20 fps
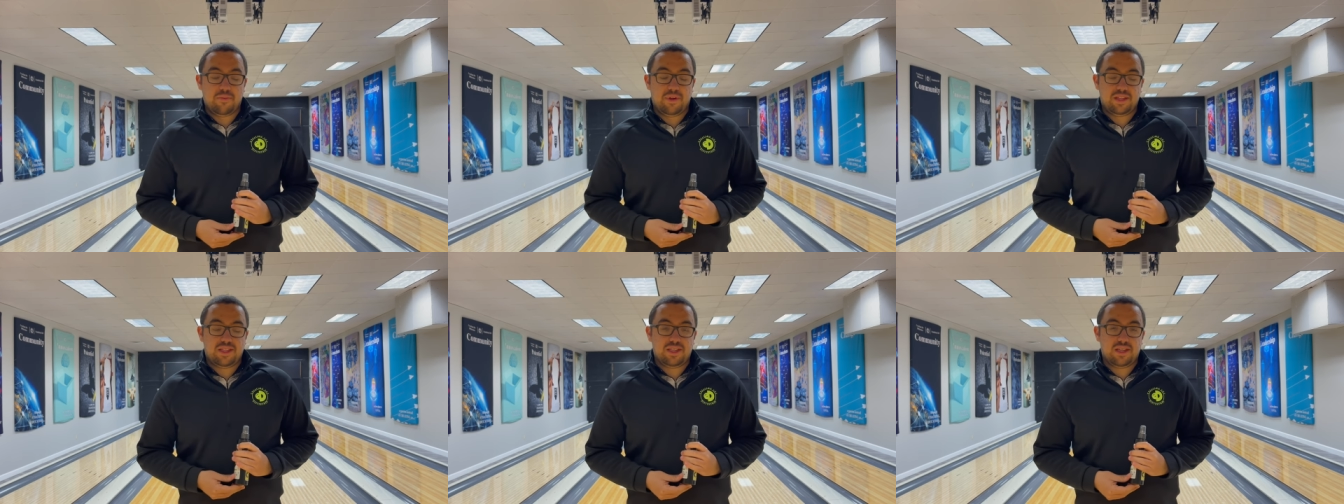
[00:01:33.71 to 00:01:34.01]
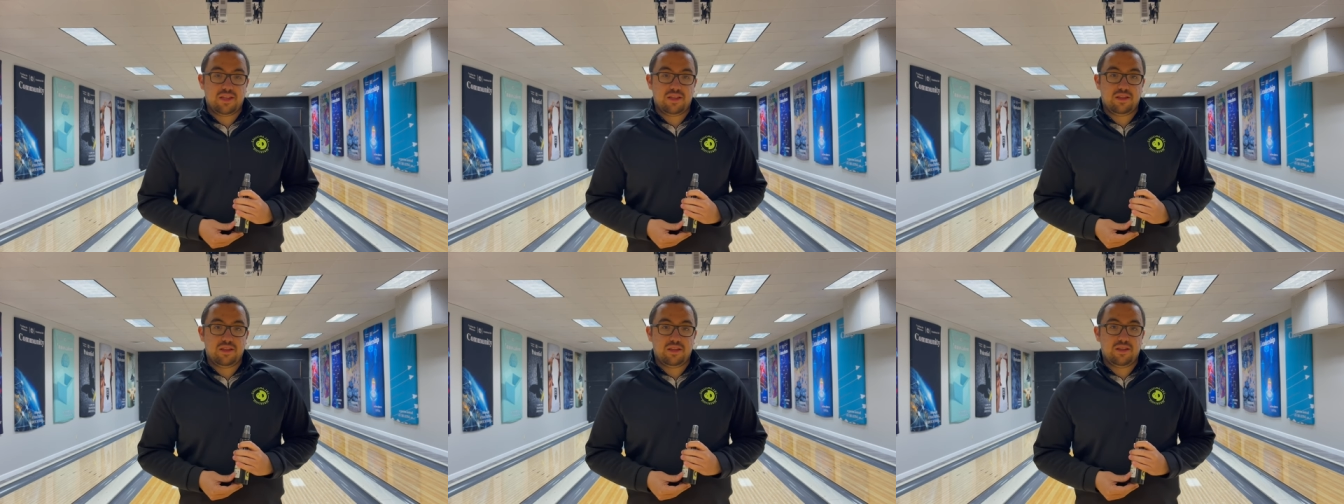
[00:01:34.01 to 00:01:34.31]
that's
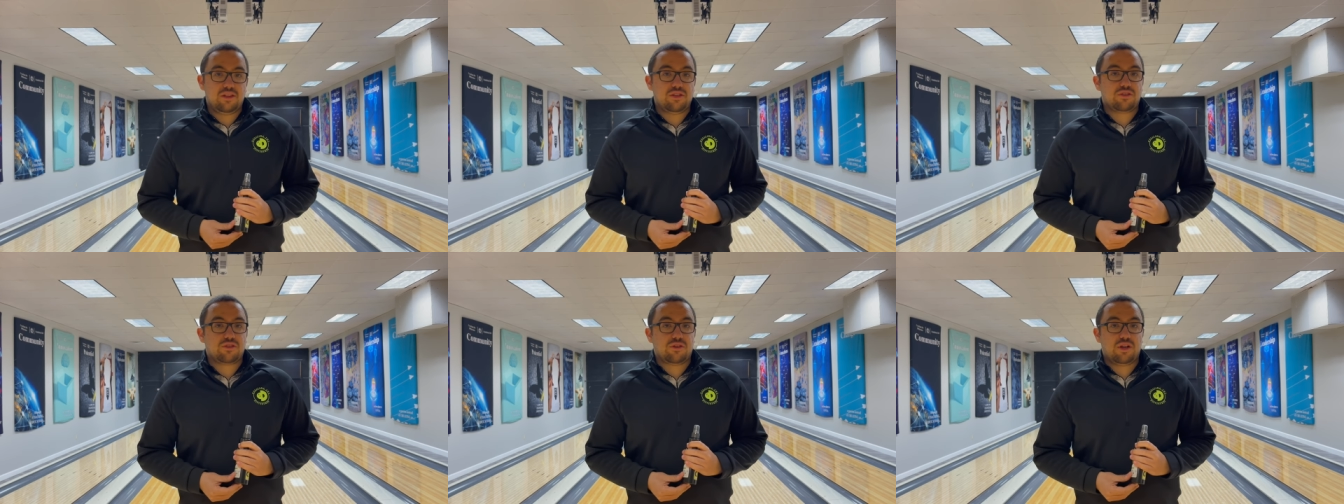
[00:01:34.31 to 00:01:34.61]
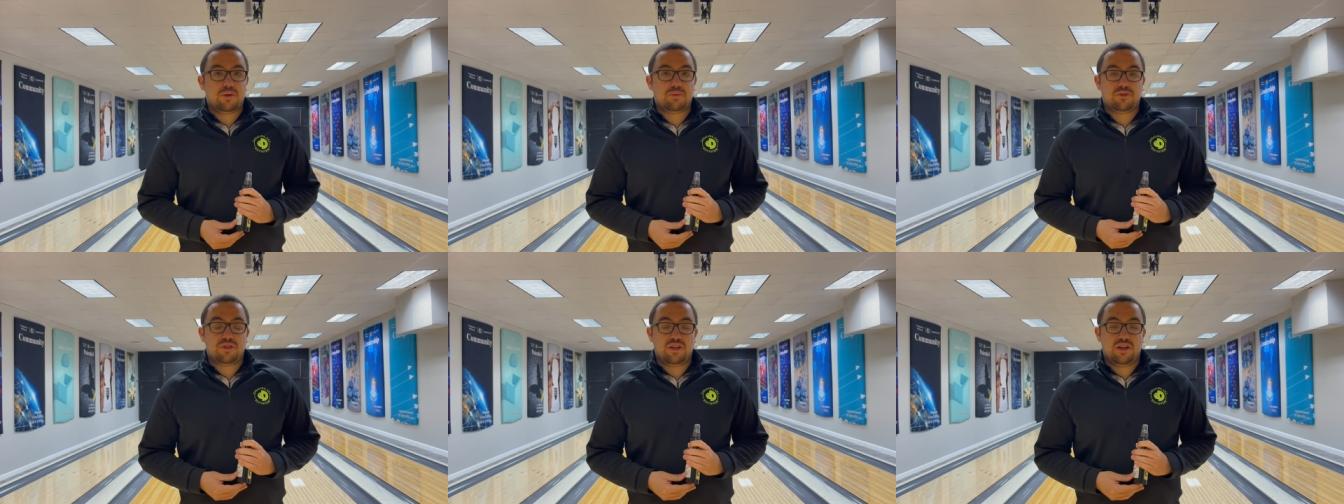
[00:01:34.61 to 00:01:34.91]
in the
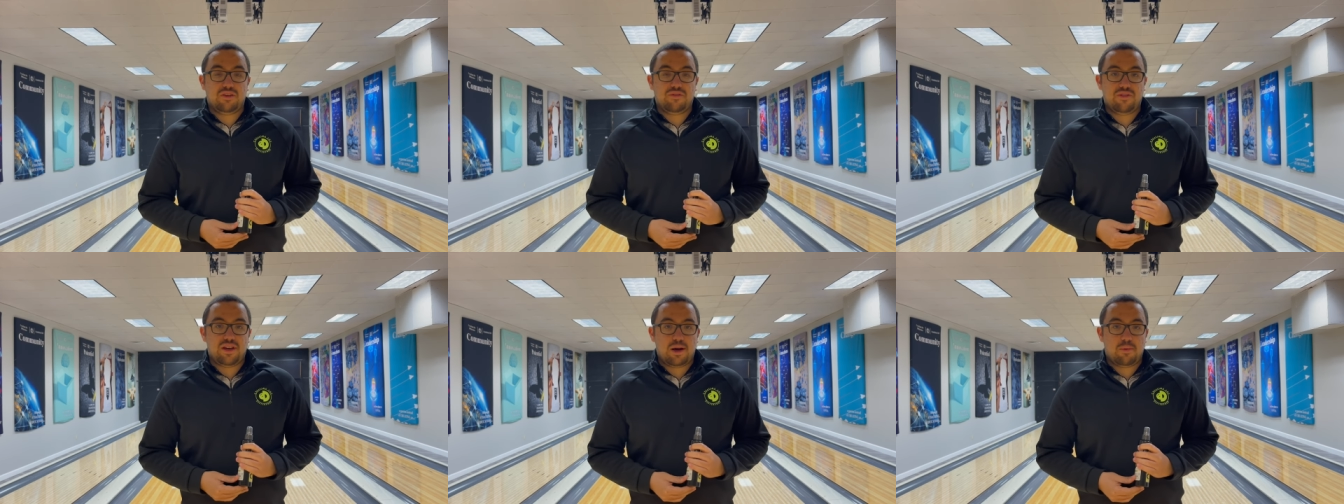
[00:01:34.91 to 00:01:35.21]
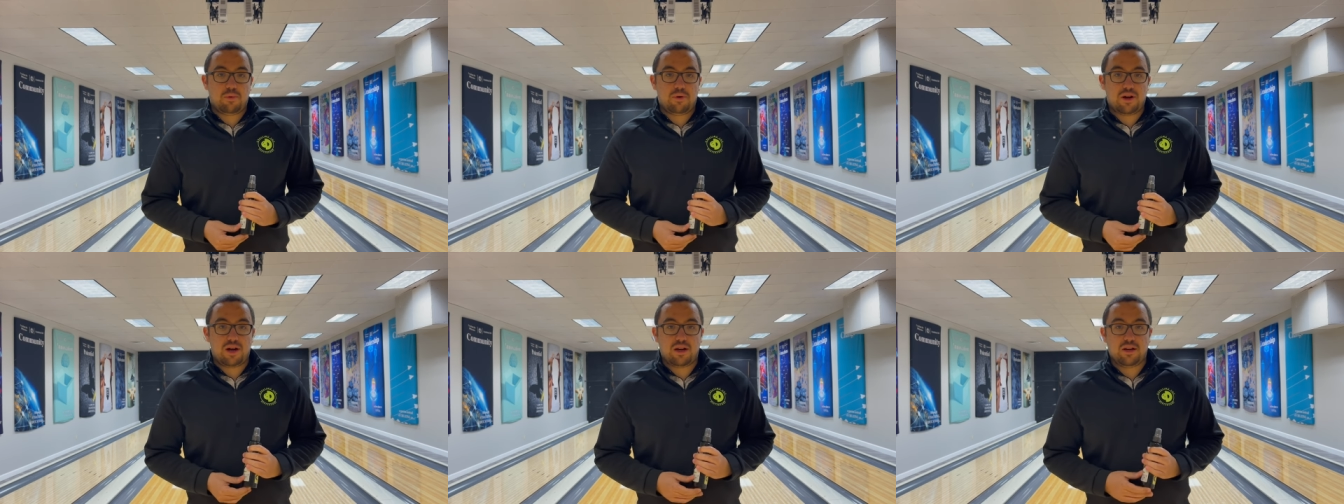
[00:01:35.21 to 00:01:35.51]
description of
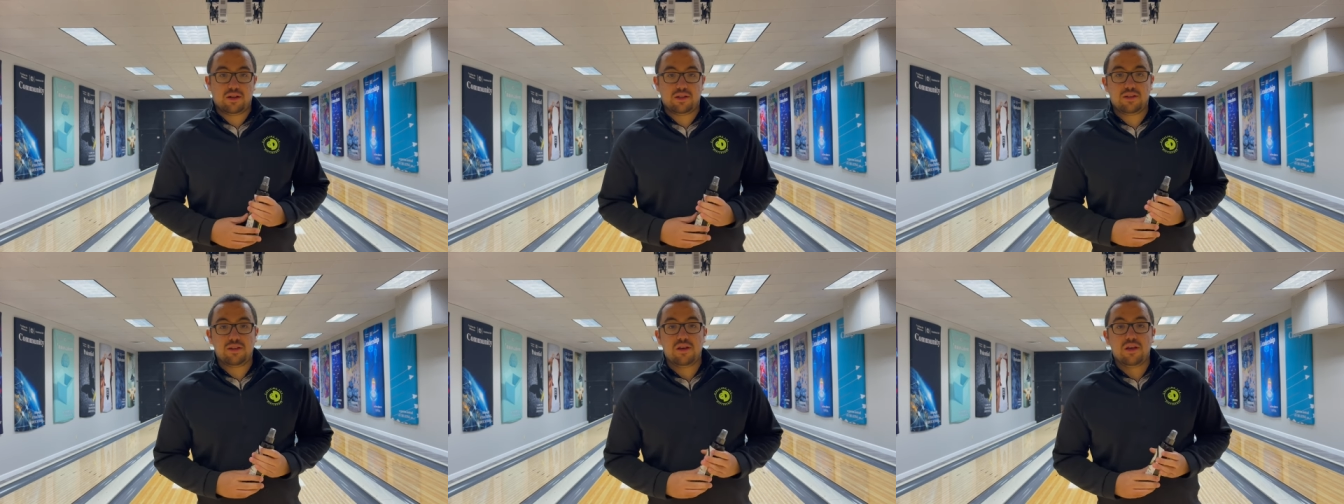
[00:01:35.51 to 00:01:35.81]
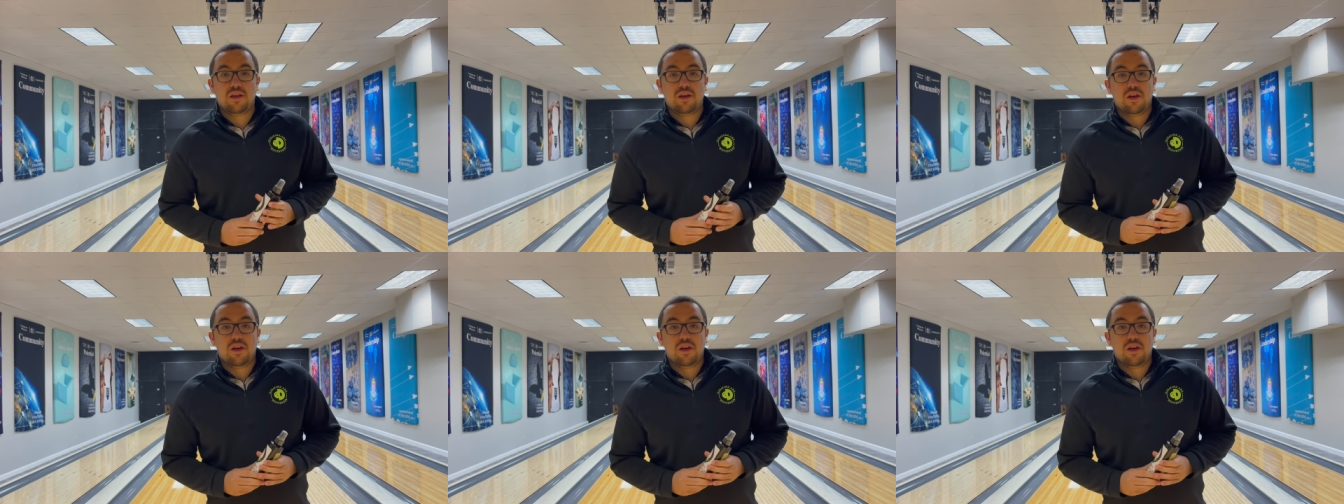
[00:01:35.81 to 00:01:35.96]
that product.